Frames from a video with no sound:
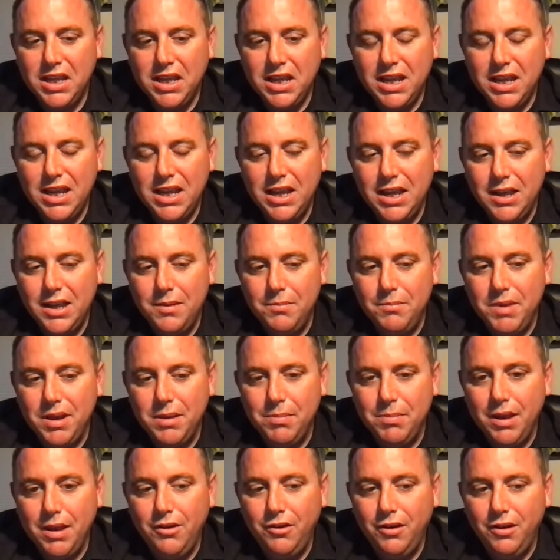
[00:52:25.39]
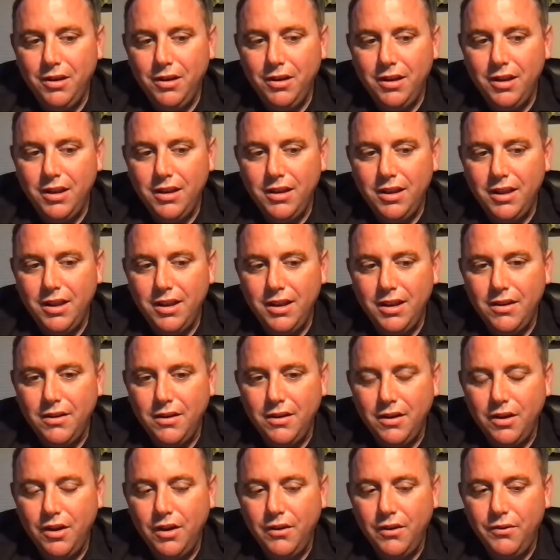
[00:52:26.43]
Uh, Mick mentioned it, and
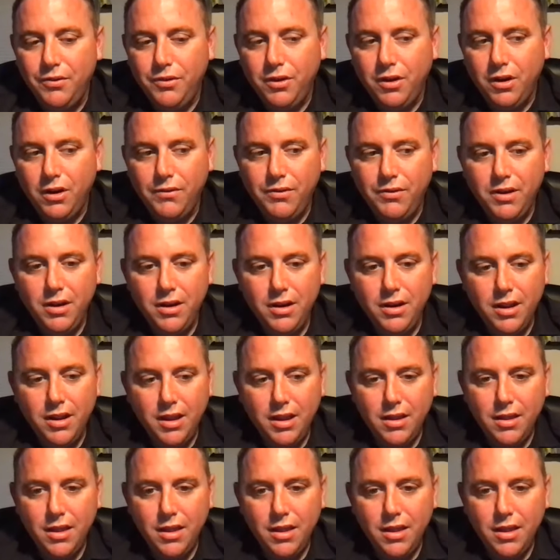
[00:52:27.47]
I've often...